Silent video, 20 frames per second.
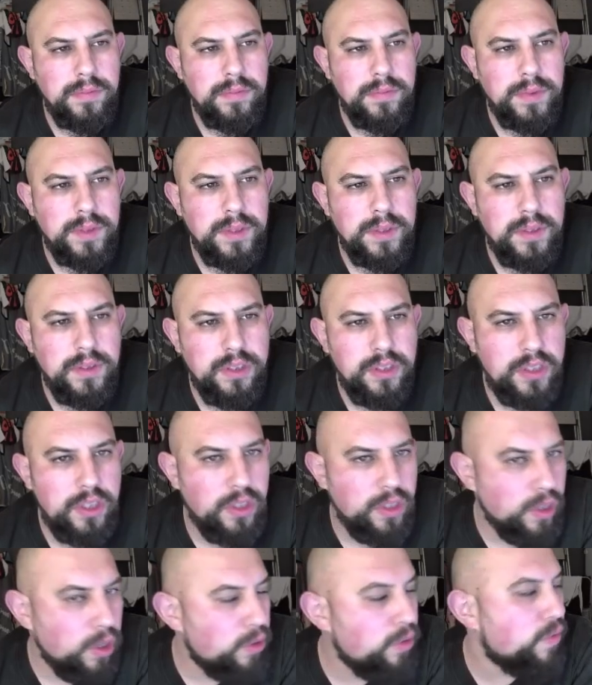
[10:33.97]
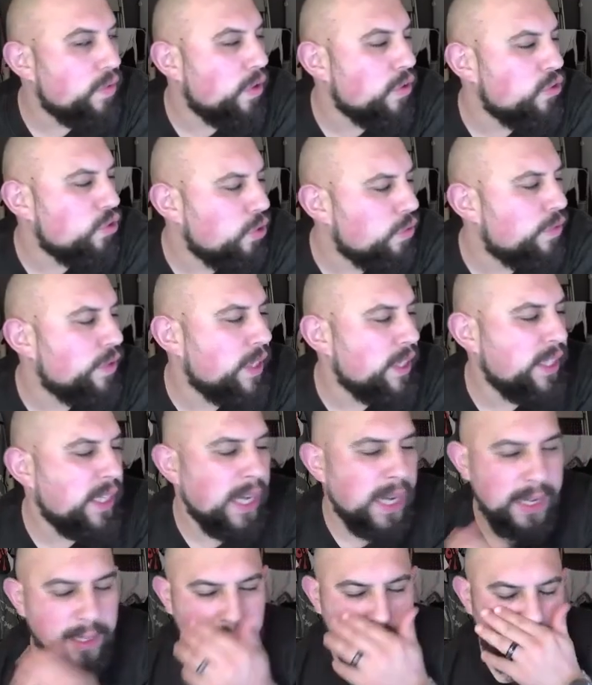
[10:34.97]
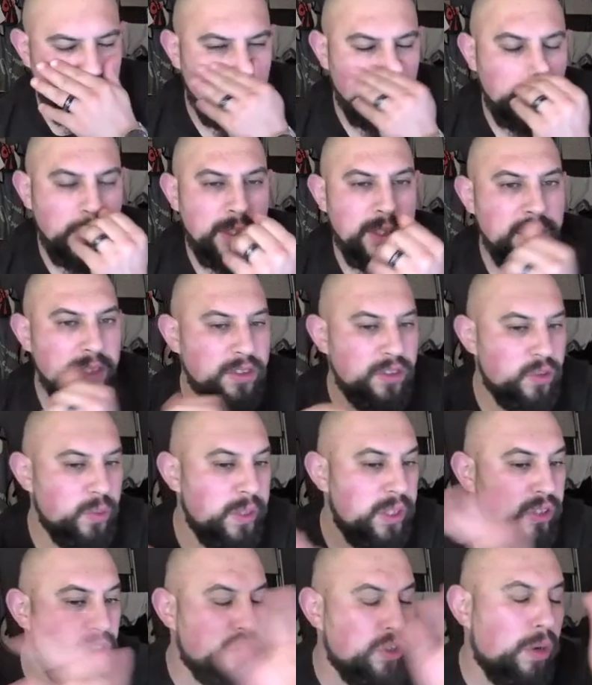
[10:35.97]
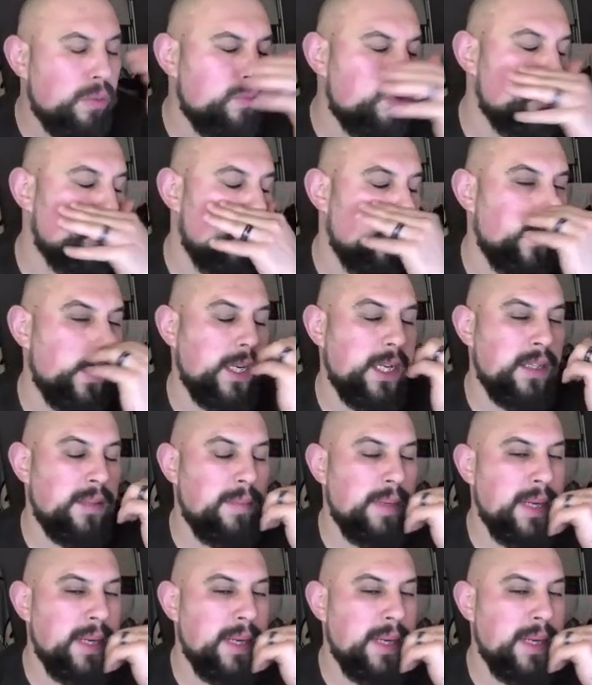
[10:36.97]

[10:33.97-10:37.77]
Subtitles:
You know you've got nothing in your hands. So he's top drawing at the minute.